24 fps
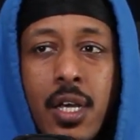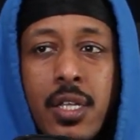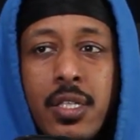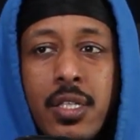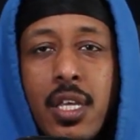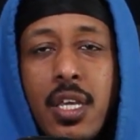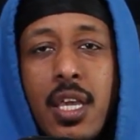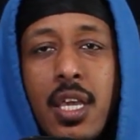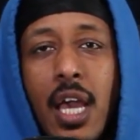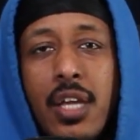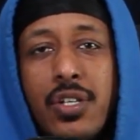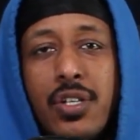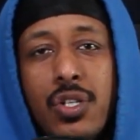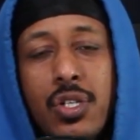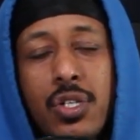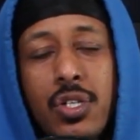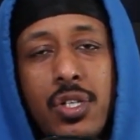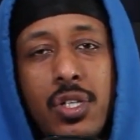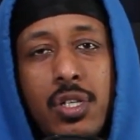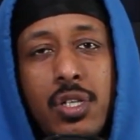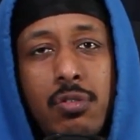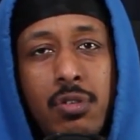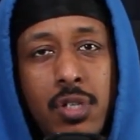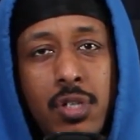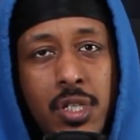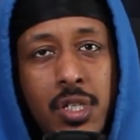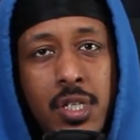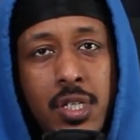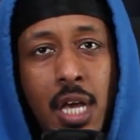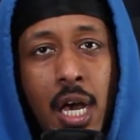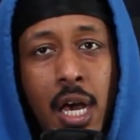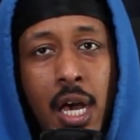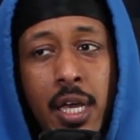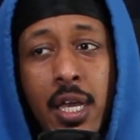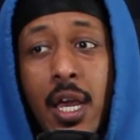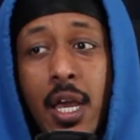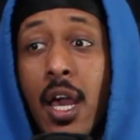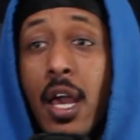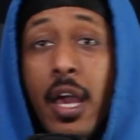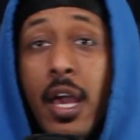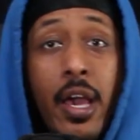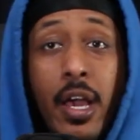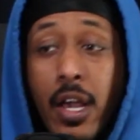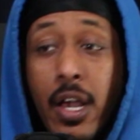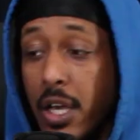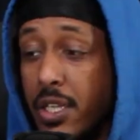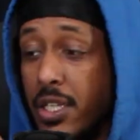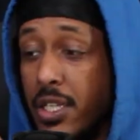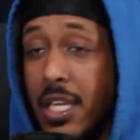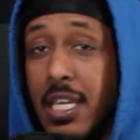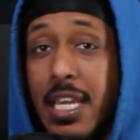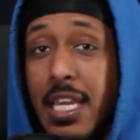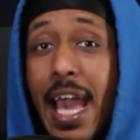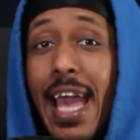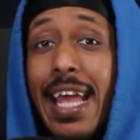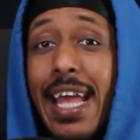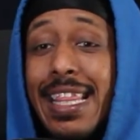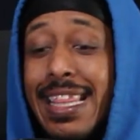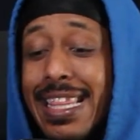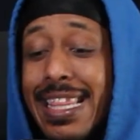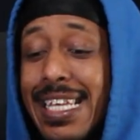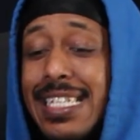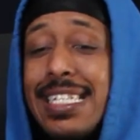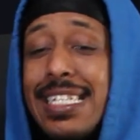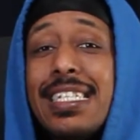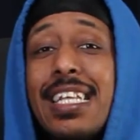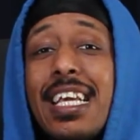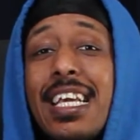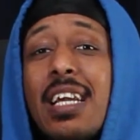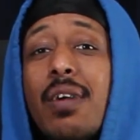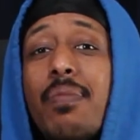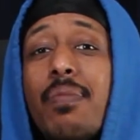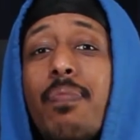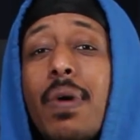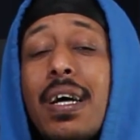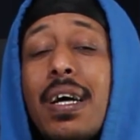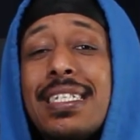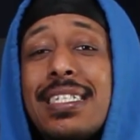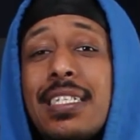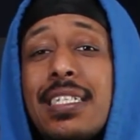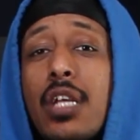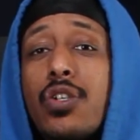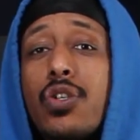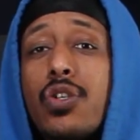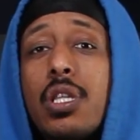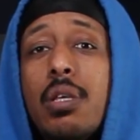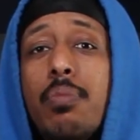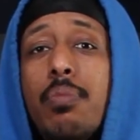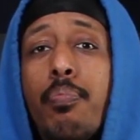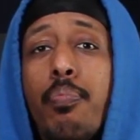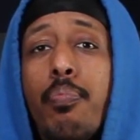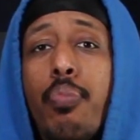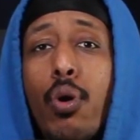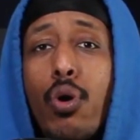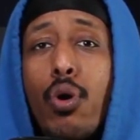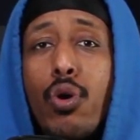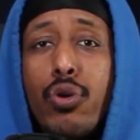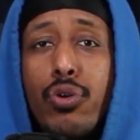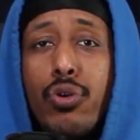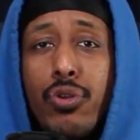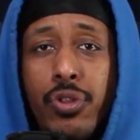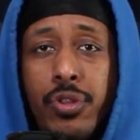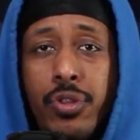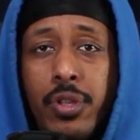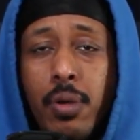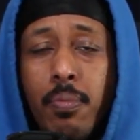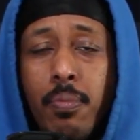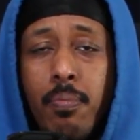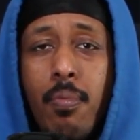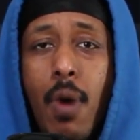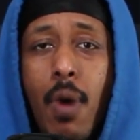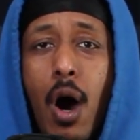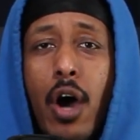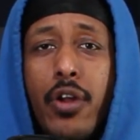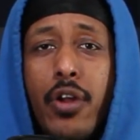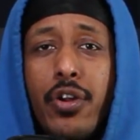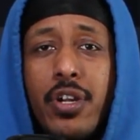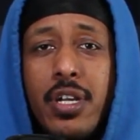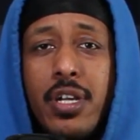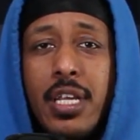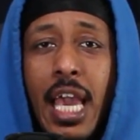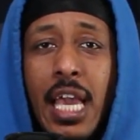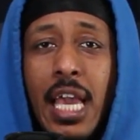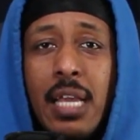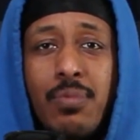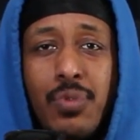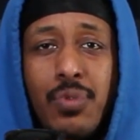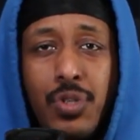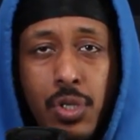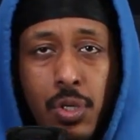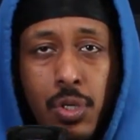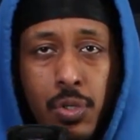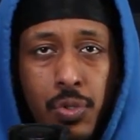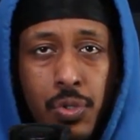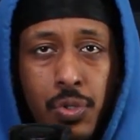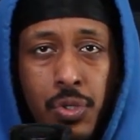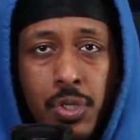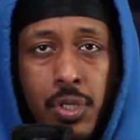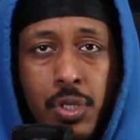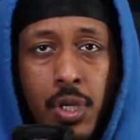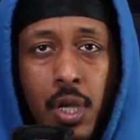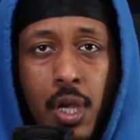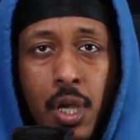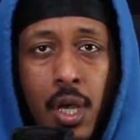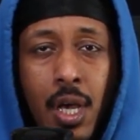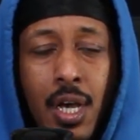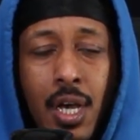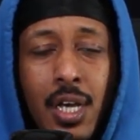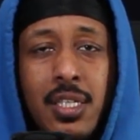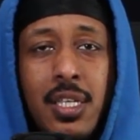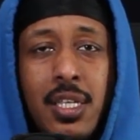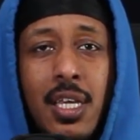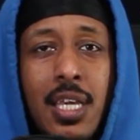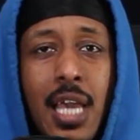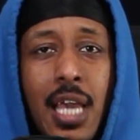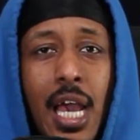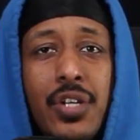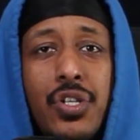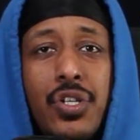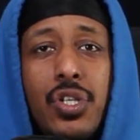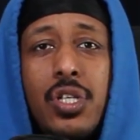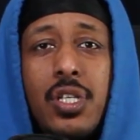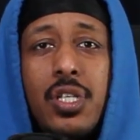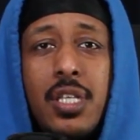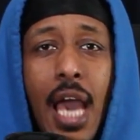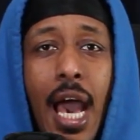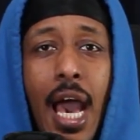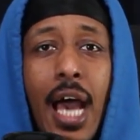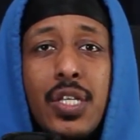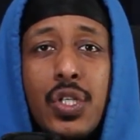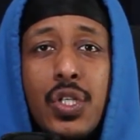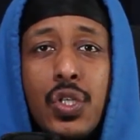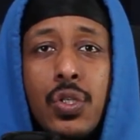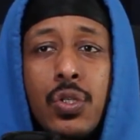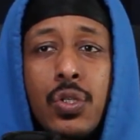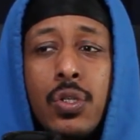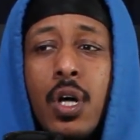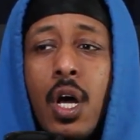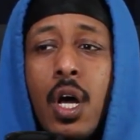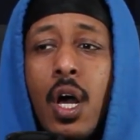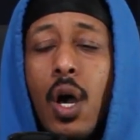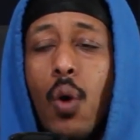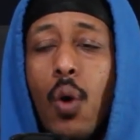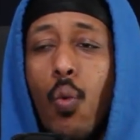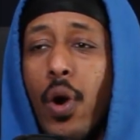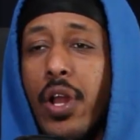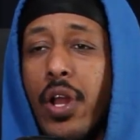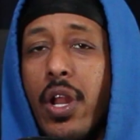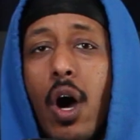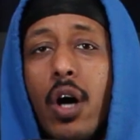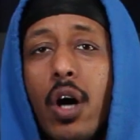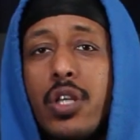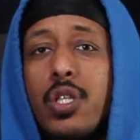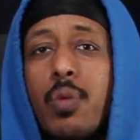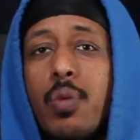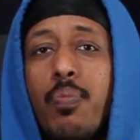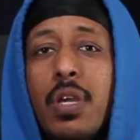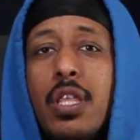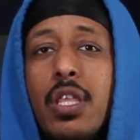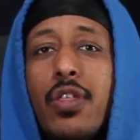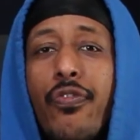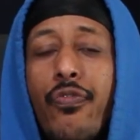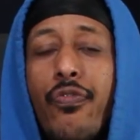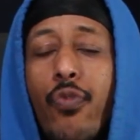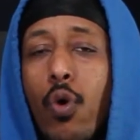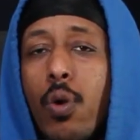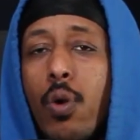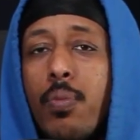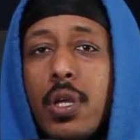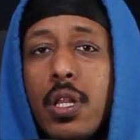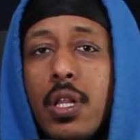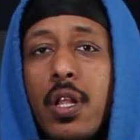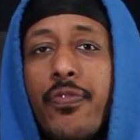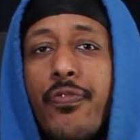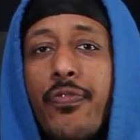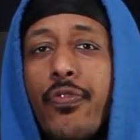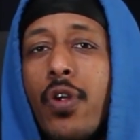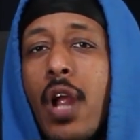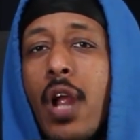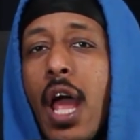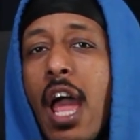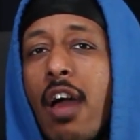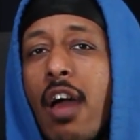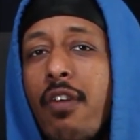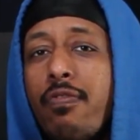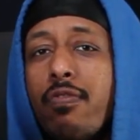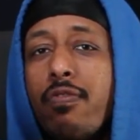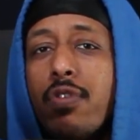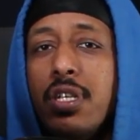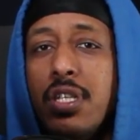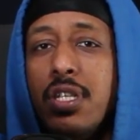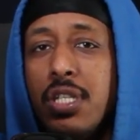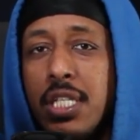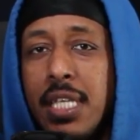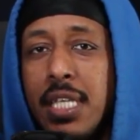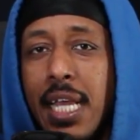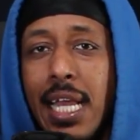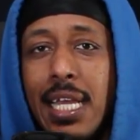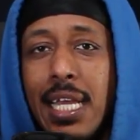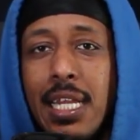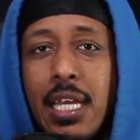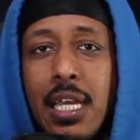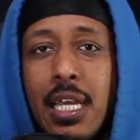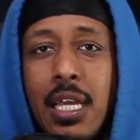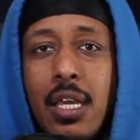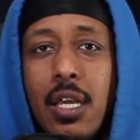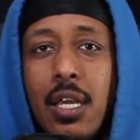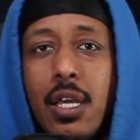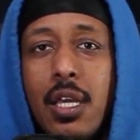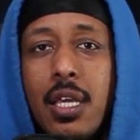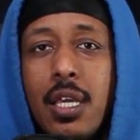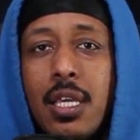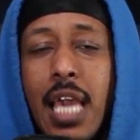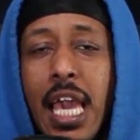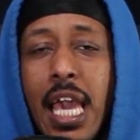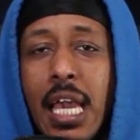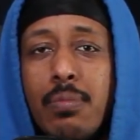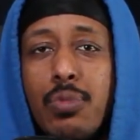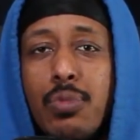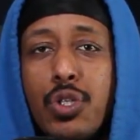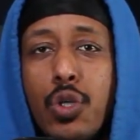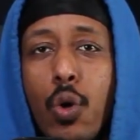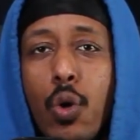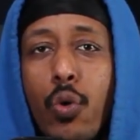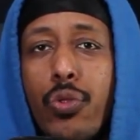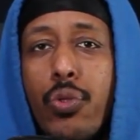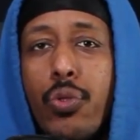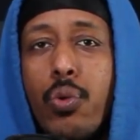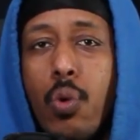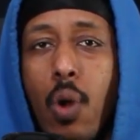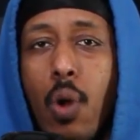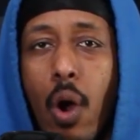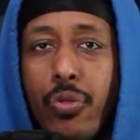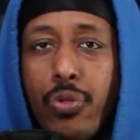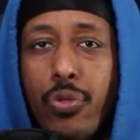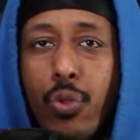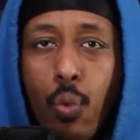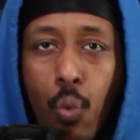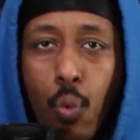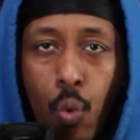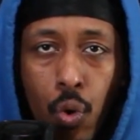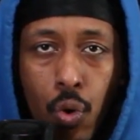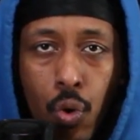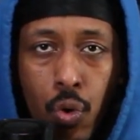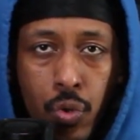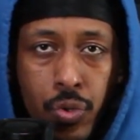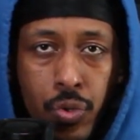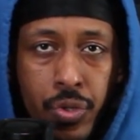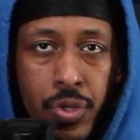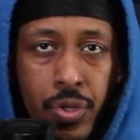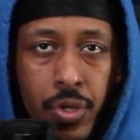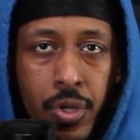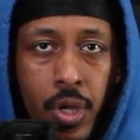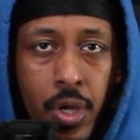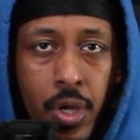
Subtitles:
Takeshi's a serious guy. Because again, this nigga essentially birthed modern game shows. Takeshi's Castle went on to be the formula for every zany game show throughout the world.